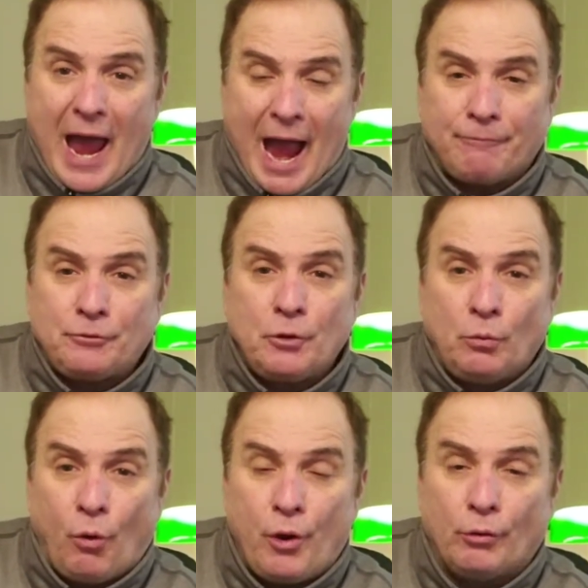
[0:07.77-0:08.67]
after the
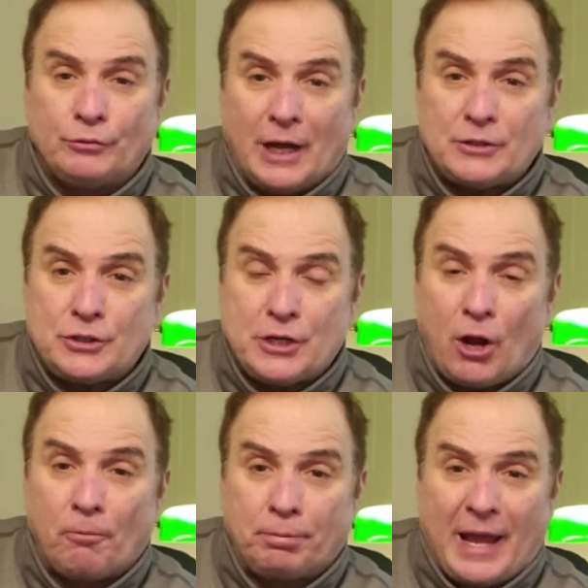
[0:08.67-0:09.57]
Royal Dutch
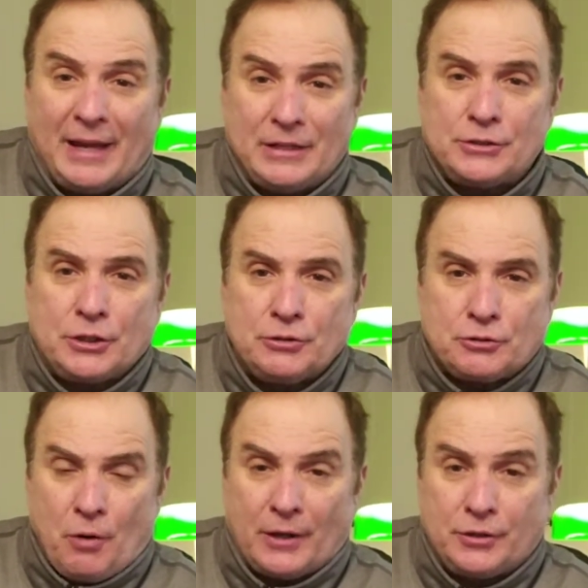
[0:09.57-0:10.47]
Shell plant is
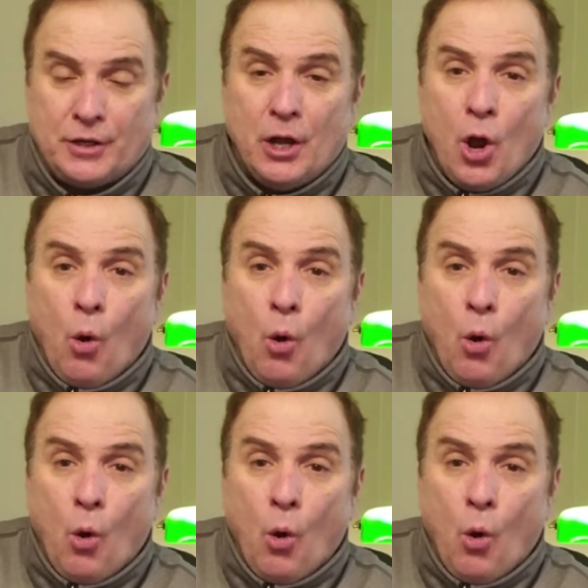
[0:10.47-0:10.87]
constructed.